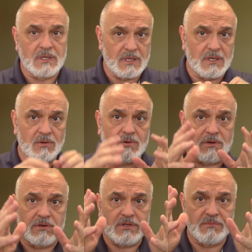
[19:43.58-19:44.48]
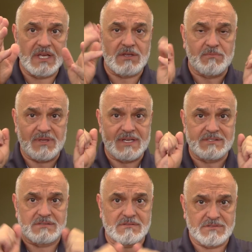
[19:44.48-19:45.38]
in order to make your
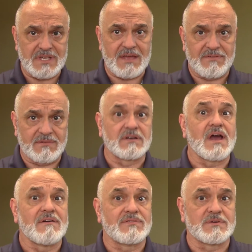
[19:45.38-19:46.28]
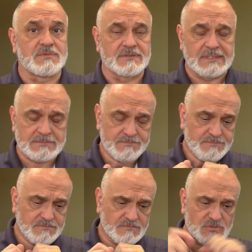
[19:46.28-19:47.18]
place safe and comfortable.
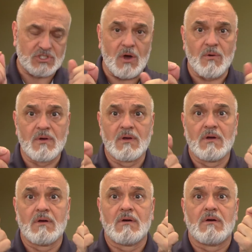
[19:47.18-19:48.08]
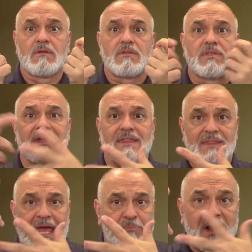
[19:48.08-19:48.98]
So
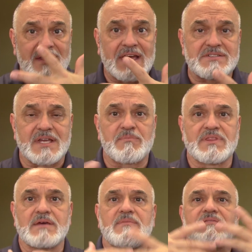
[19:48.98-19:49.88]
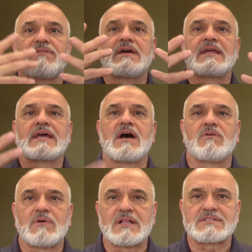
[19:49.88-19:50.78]
the, part of that step would then be finding
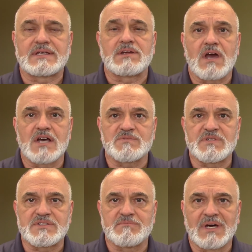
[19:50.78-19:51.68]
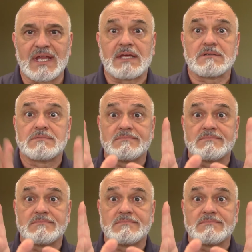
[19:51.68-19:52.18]
out, well, it's going to cost me some money.